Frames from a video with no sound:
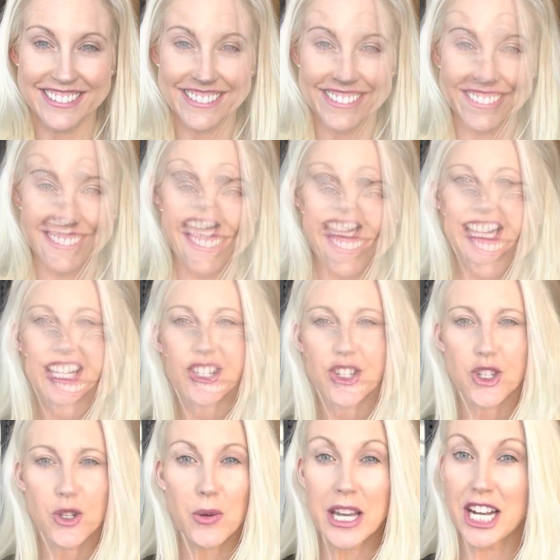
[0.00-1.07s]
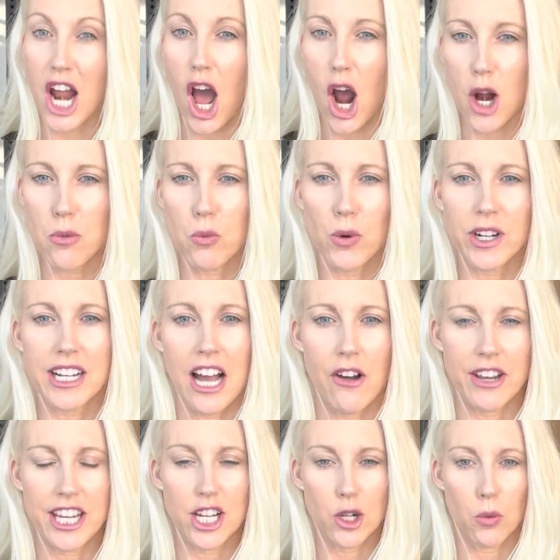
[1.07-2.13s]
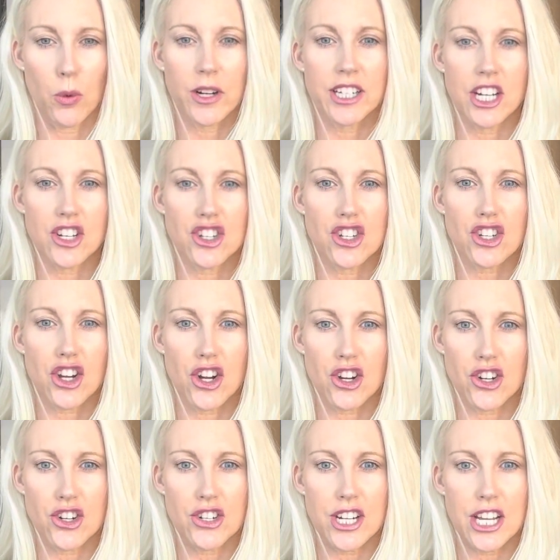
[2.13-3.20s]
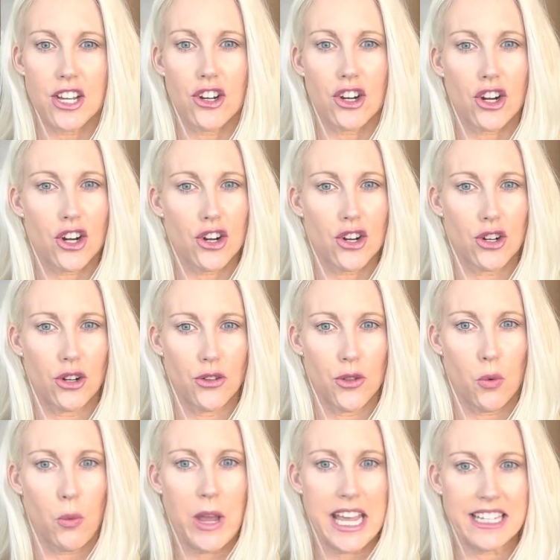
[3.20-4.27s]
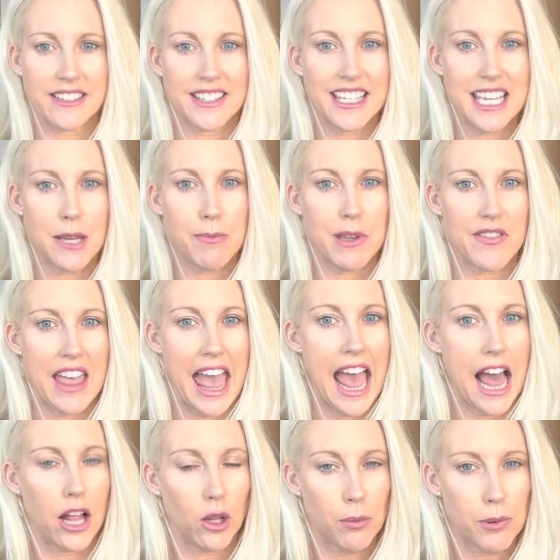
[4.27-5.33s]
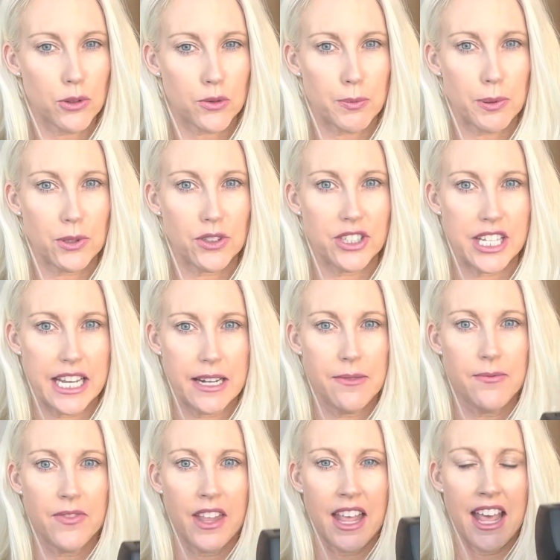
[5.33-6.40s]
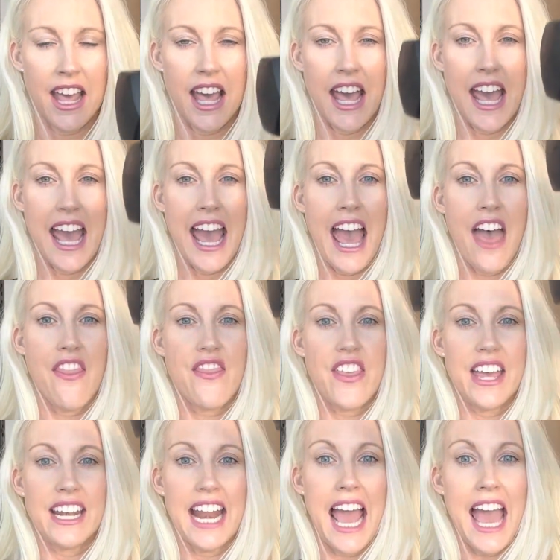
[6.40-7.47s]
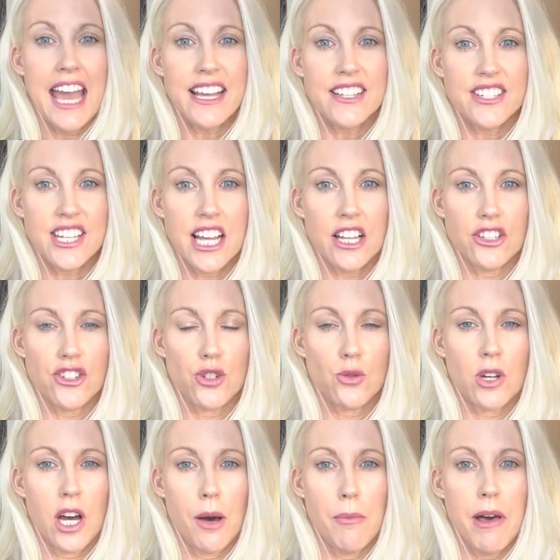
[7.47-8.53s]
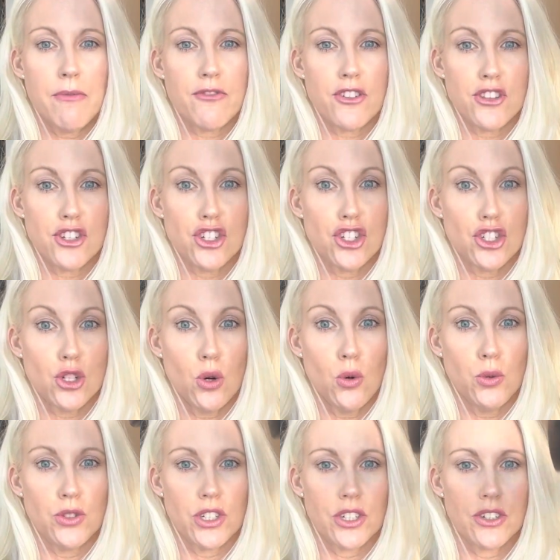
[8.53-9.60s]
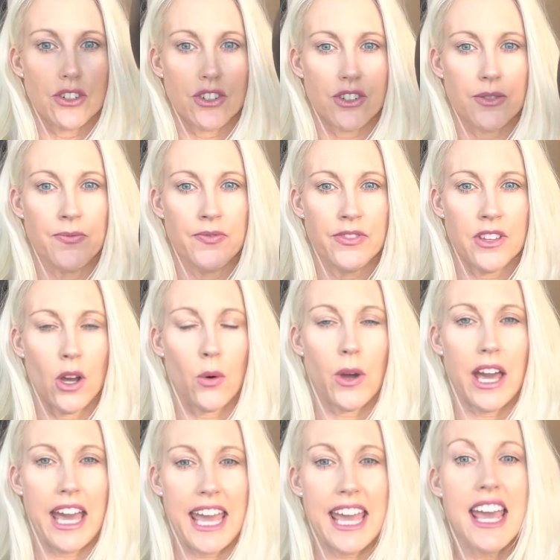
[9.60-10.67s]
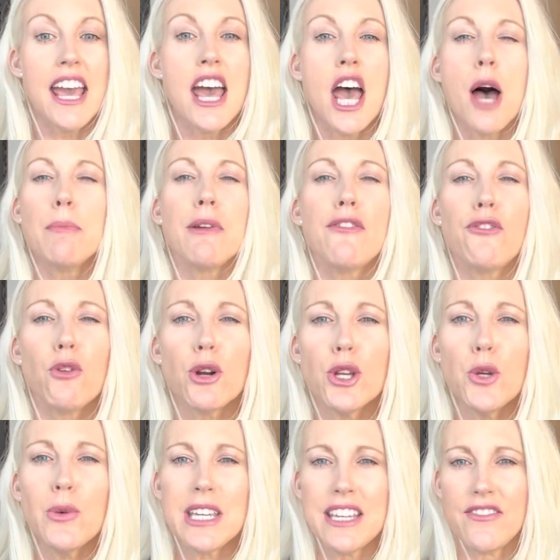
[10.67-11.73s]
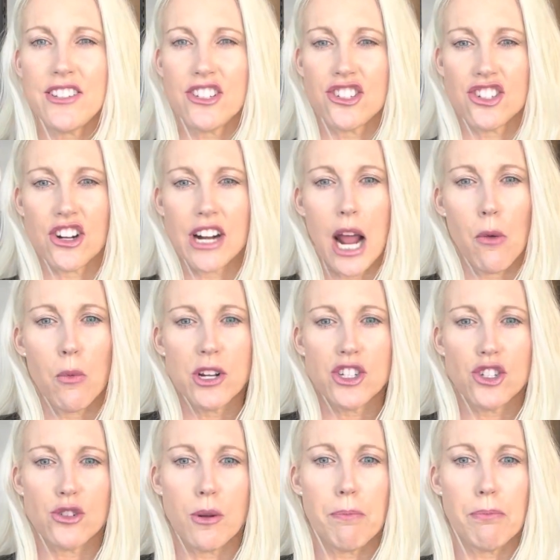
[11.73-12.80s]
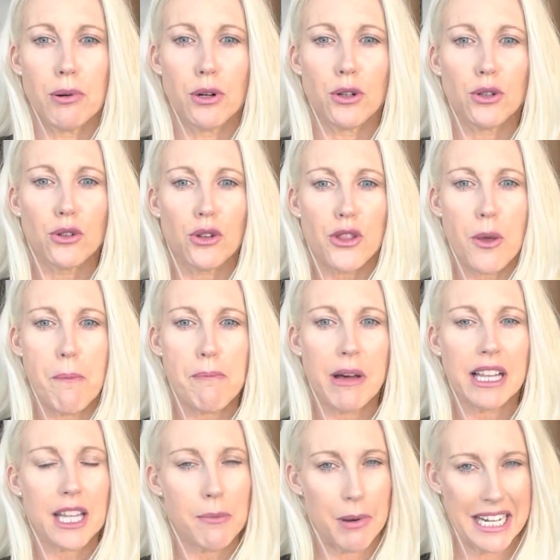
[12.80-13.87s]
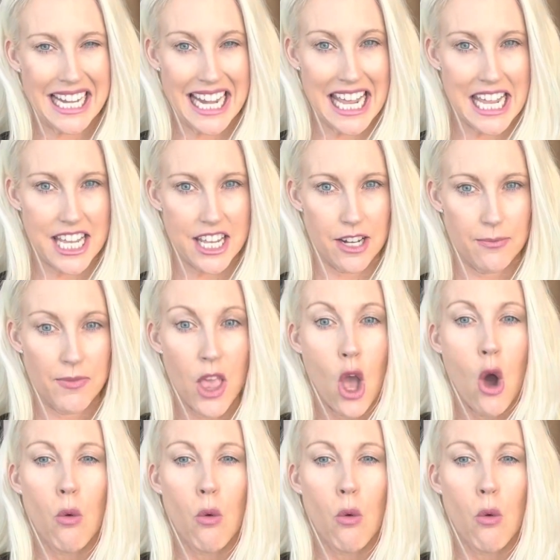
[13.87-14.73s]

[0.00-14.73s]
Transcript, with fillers: Okay, let's do an arm workout here. We're gonna turn and curl the weights, keeping the elbows pulled in, and then exhale as you come up for the shoulders, okay? Before you even start, I want you to pull the belly button in.